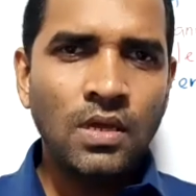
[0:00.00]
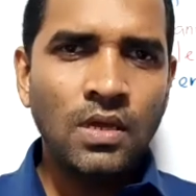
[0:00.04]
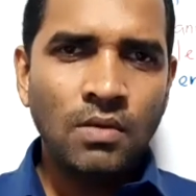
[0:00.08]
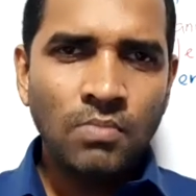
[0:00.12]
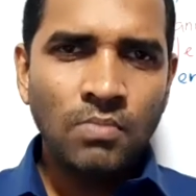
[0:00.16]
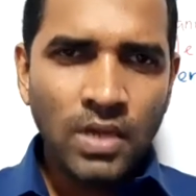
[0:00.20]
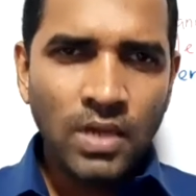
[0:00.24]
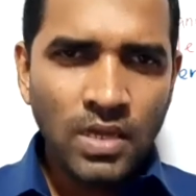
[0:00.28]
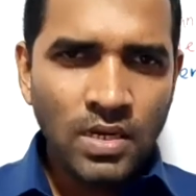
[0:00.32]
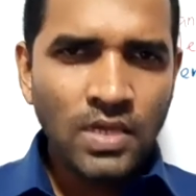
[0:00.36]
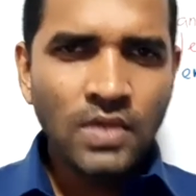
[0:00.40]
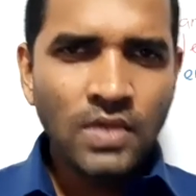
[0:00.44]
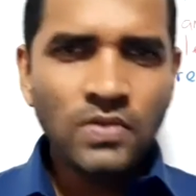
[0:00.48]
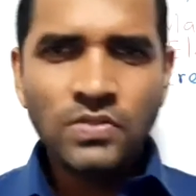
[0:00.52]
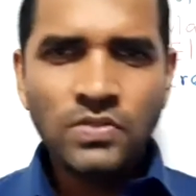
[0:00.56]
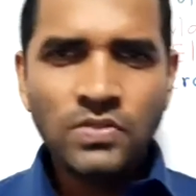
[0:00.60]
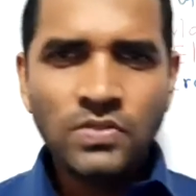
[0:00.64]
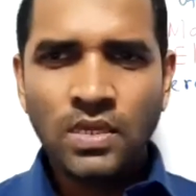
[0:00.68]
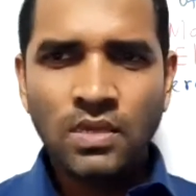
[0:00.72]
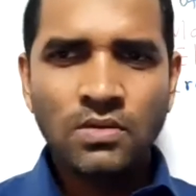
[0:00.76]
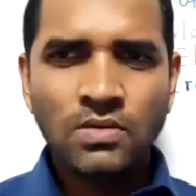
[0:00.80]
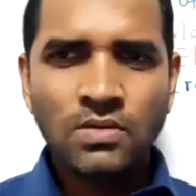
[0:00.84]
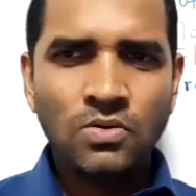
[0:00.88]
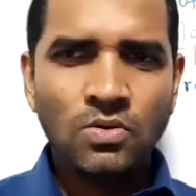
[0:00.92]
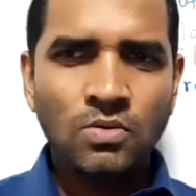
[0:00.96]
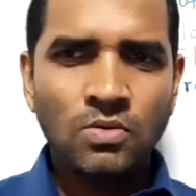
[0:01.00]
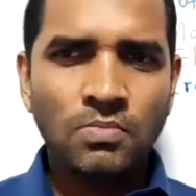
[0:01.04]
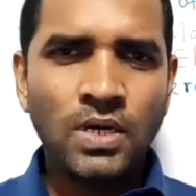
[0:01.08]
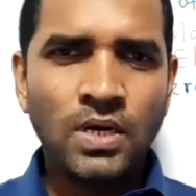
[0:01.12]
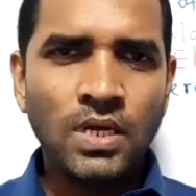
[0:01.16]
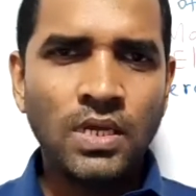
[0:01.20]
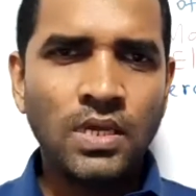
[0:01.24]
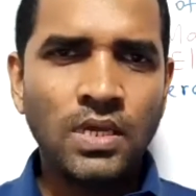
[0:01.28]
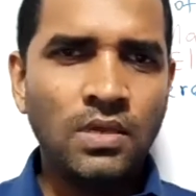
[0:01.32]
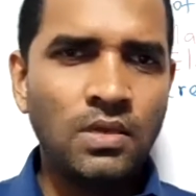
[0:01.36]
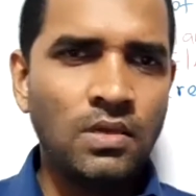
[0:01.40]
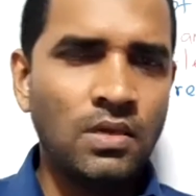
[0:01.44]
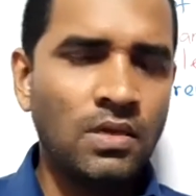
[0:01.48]
by erasing or by
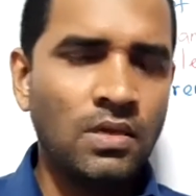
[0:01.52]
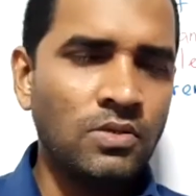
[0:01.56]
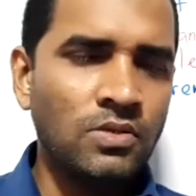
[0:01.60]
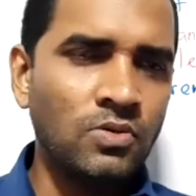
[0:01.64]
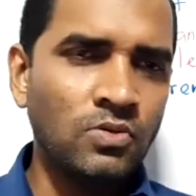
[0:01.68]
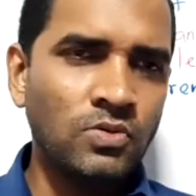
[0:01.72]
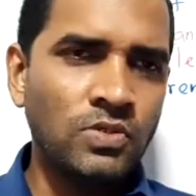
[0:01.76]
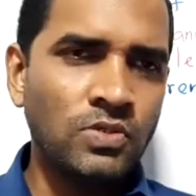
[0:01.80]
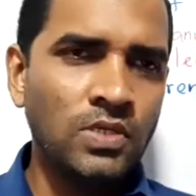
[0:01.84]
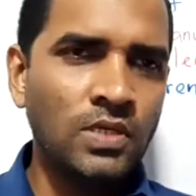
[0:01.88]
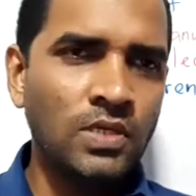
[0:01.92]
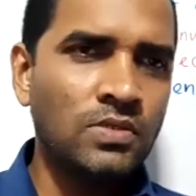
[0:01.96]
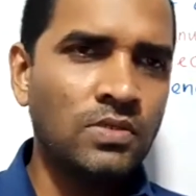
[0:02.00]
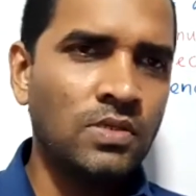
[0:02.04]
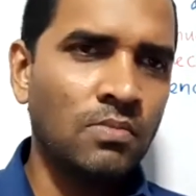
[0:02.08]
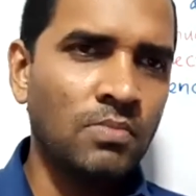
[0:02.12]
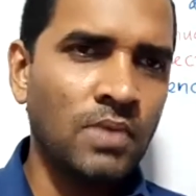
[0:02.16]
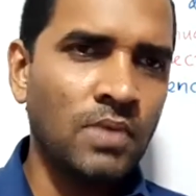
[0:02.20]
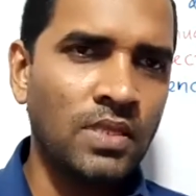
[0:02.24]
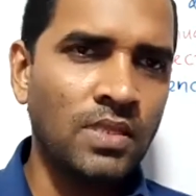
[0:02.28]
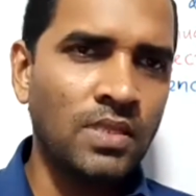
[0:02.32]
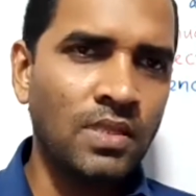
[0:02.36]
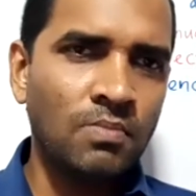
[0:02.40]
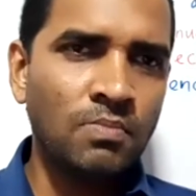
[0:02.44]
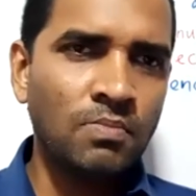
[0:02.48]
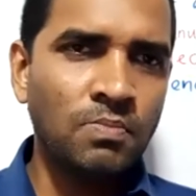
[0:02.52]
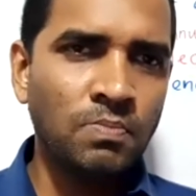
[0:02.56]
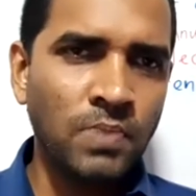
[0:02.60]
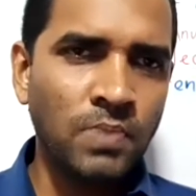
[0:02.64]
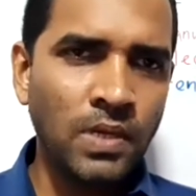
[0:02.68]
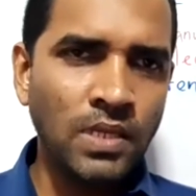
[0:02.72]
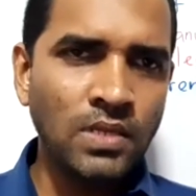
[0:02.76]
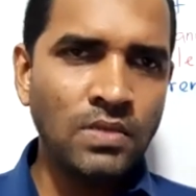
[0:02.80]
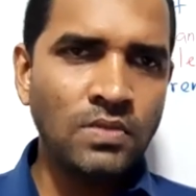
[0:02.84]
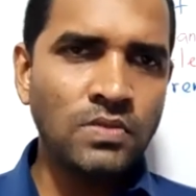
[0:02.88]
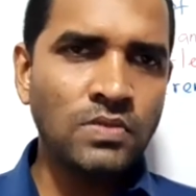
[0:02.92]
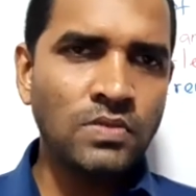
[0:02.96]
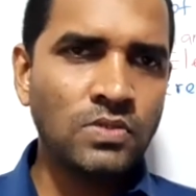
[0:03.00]
using some other
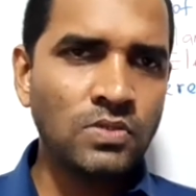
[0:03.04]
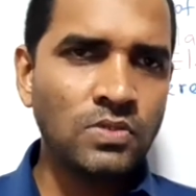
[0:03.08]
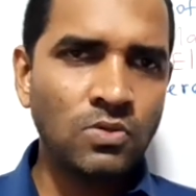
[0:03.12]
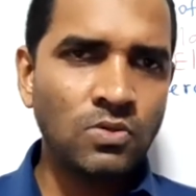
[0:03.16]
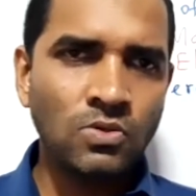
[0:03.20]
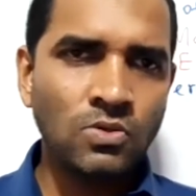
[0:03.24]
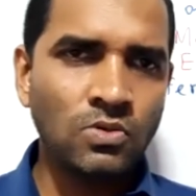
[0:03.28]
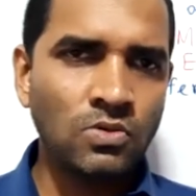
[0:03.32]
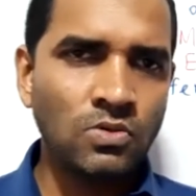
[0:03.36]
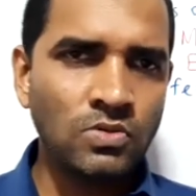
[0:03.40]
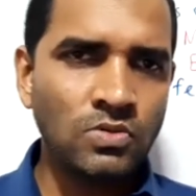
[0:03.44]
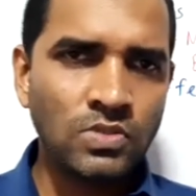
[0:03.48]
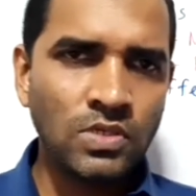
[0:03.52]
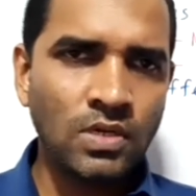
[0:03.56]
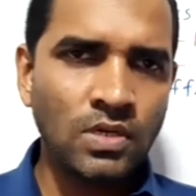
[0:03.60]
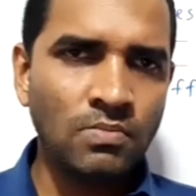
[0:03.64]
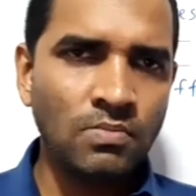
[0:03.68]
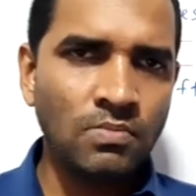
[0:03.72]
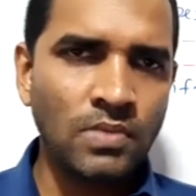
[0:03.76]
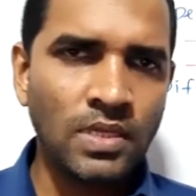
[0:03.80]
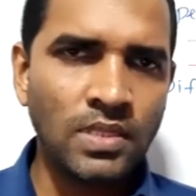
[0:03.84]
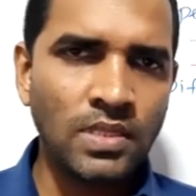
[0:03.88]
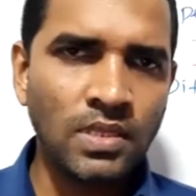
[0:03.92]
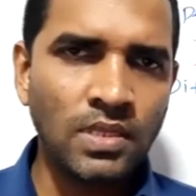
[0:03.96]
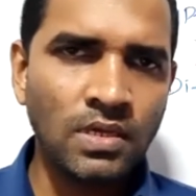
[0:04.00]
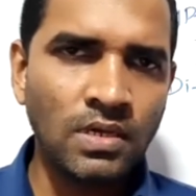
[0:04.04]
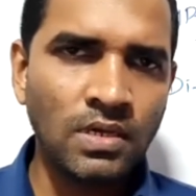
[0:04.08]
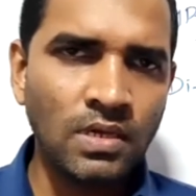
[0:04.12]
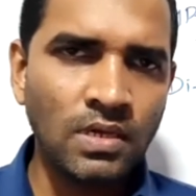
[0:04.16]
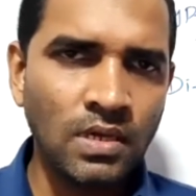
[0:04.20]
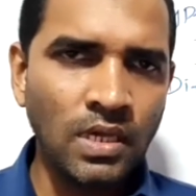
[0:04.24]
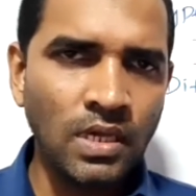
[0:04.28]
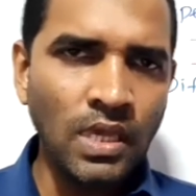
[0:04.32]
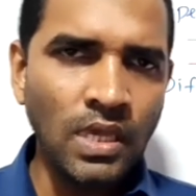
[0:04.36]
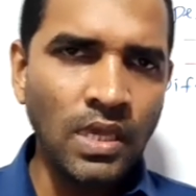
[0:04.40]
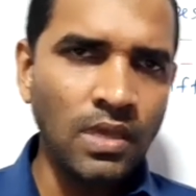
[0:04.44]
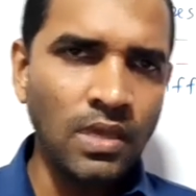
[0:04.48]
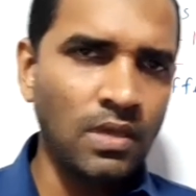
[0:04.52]
pens or some other
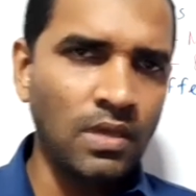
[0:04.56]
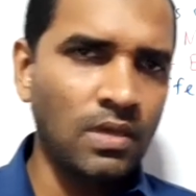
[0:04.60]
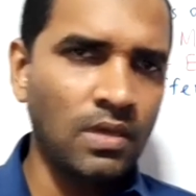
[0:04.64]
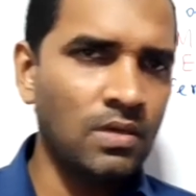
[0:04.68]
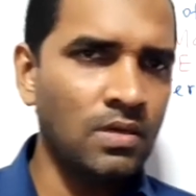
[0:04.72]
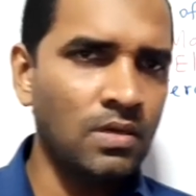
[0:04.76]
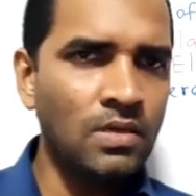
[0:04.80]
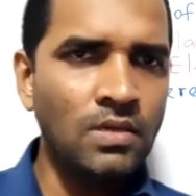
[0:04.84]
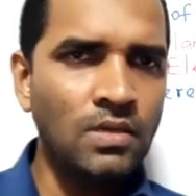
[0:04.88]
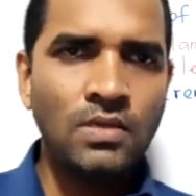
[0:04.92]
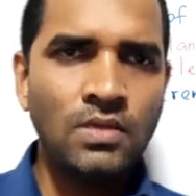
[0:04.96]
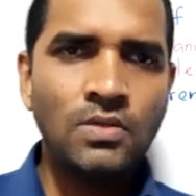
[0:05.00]
ink.